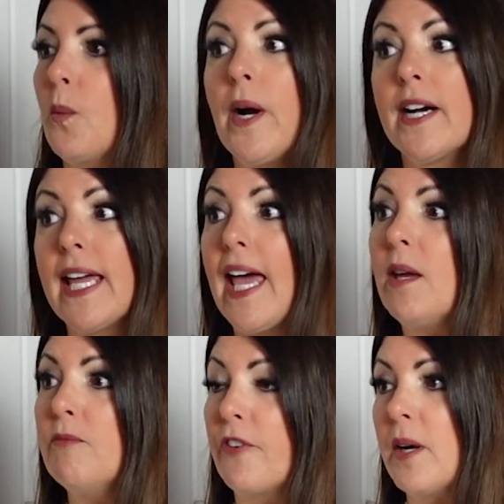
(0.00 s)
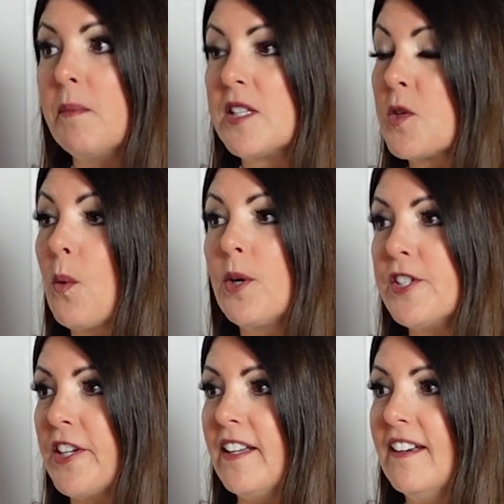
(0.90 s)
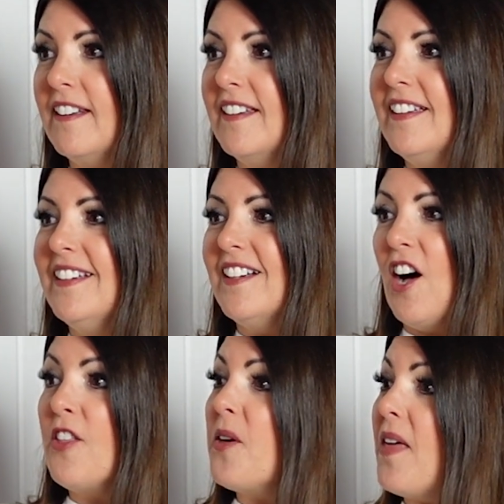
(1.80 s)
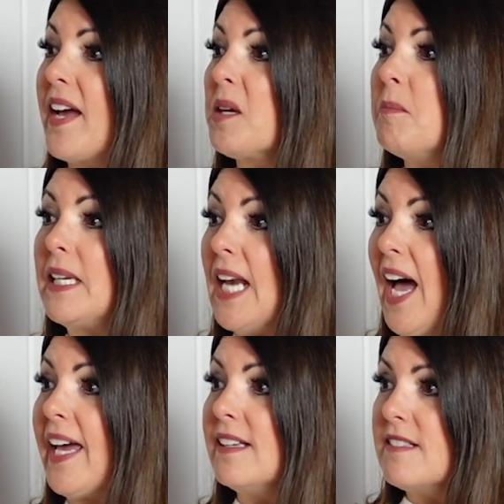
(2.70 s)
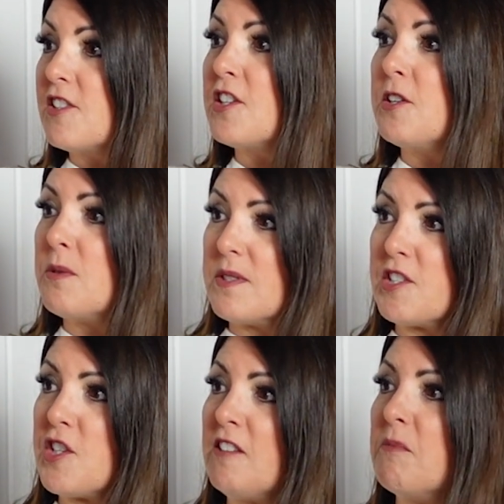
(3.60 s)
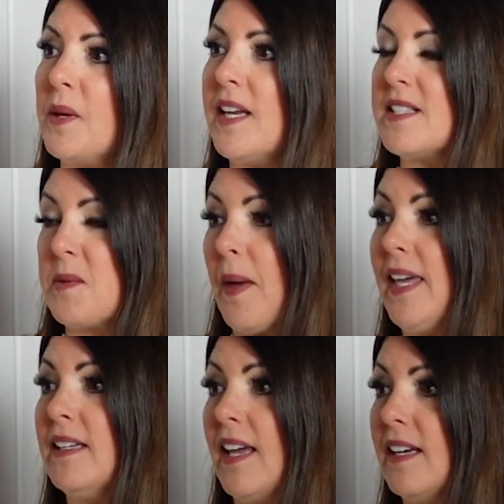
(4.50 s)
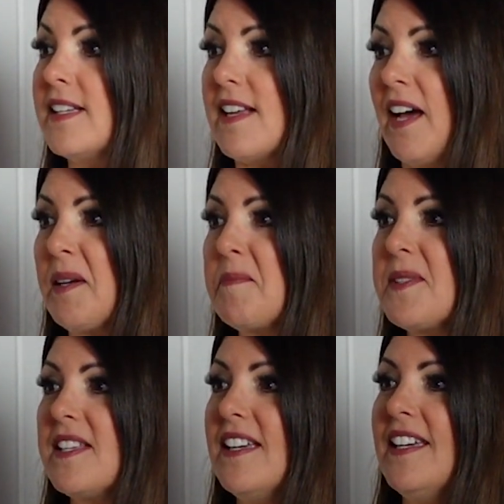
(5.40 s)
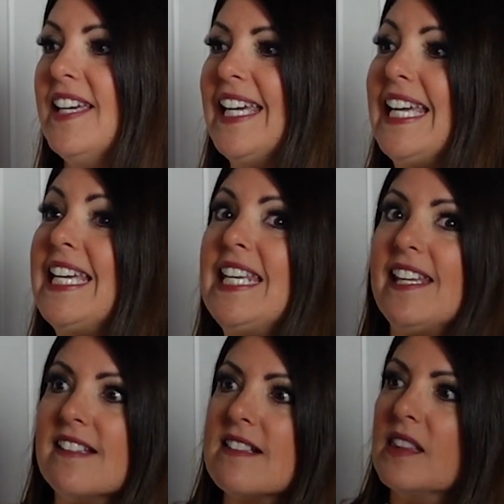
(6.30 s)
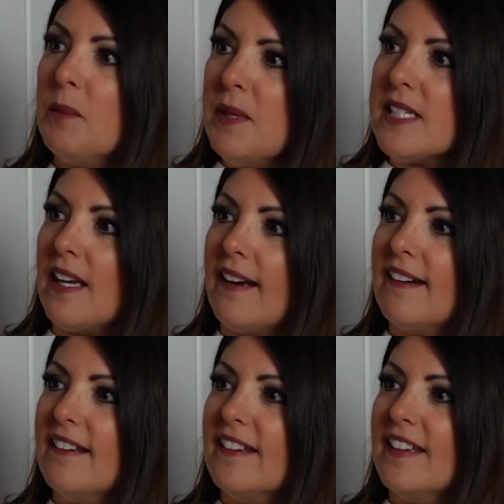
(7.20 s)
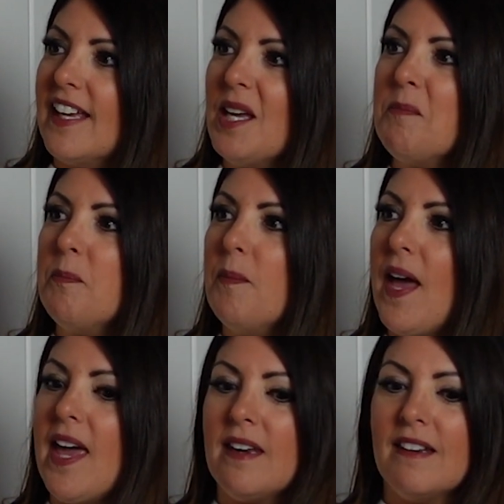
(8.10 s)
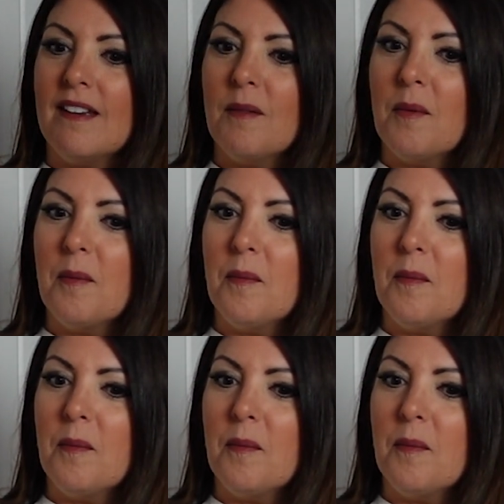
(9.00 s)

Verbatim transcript: and where it came from, its mm-hmm. origin. although that can be nice to use achievement as a band aid at times, mm-hmm it is limiting. Mm-hmm. And and